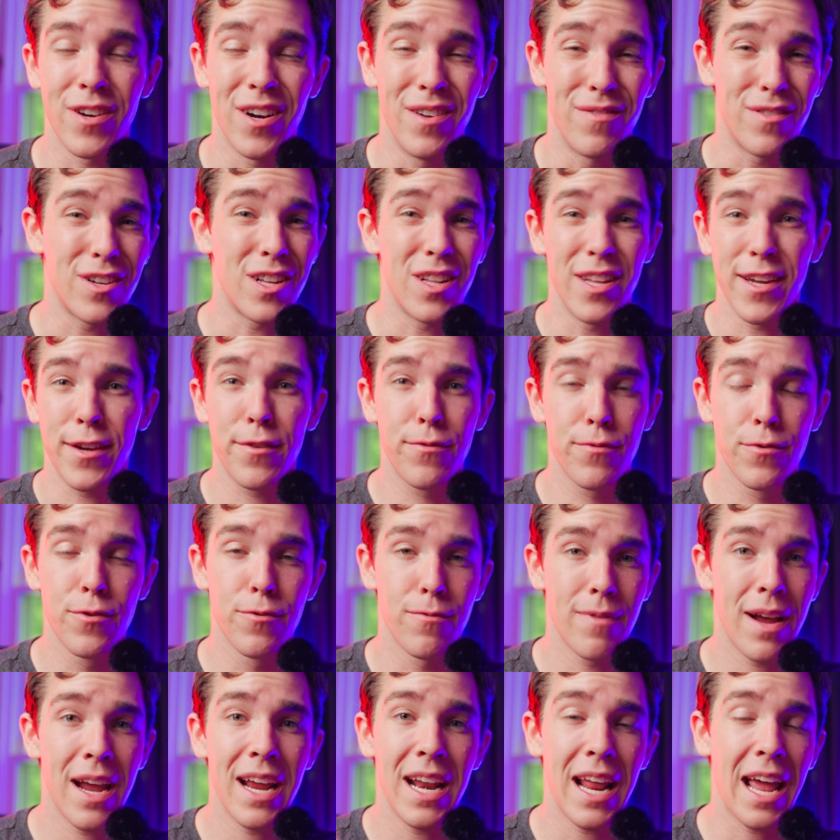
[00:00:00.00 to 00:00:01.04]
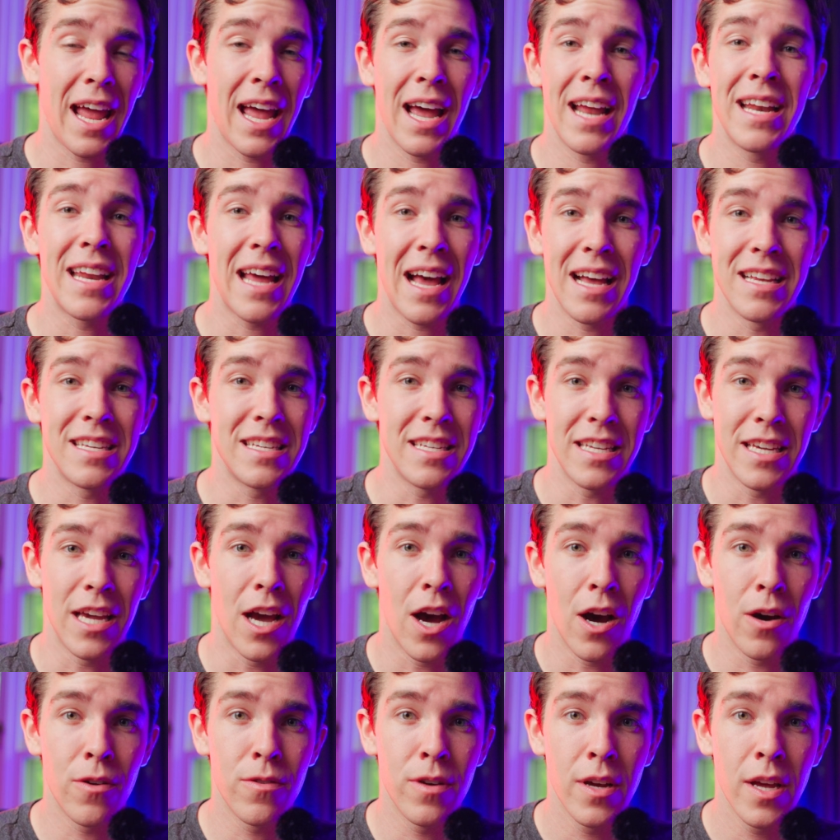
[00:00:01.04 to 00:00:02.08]
of click-through rate and S E
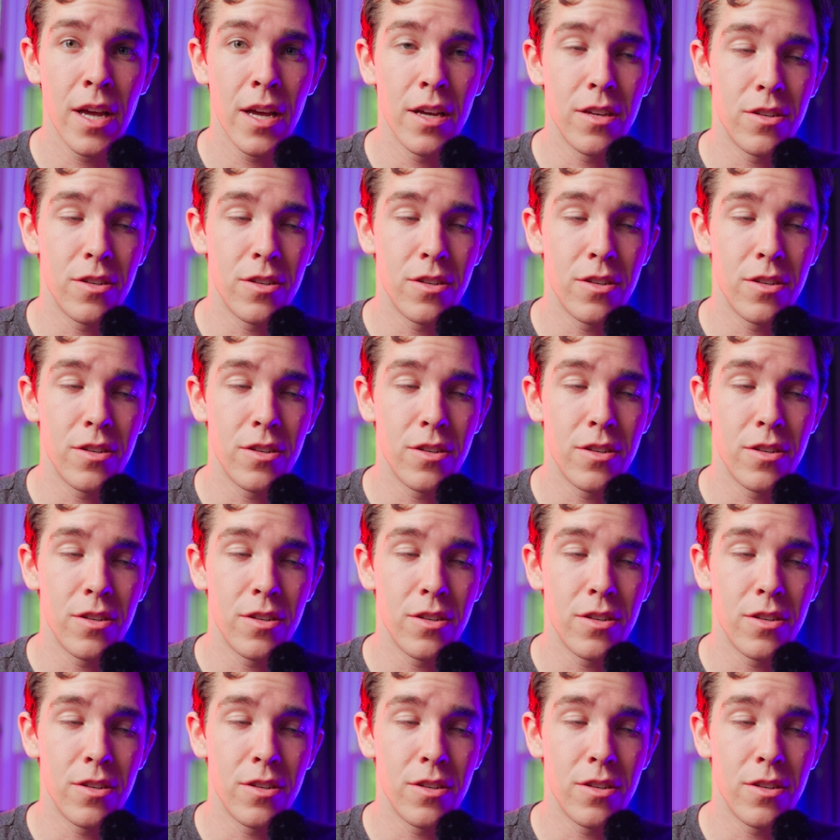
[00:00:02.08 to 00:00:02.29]
O,